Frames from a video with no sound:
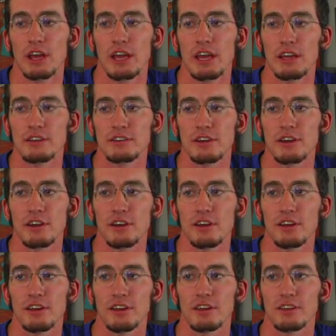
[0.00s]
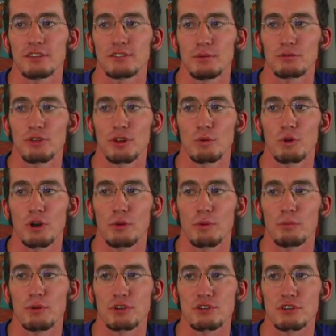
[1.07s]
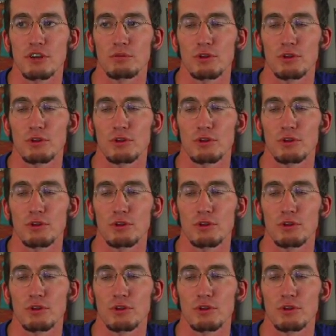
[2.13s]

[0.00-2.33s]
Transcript: And uh, subsequently went on my mission.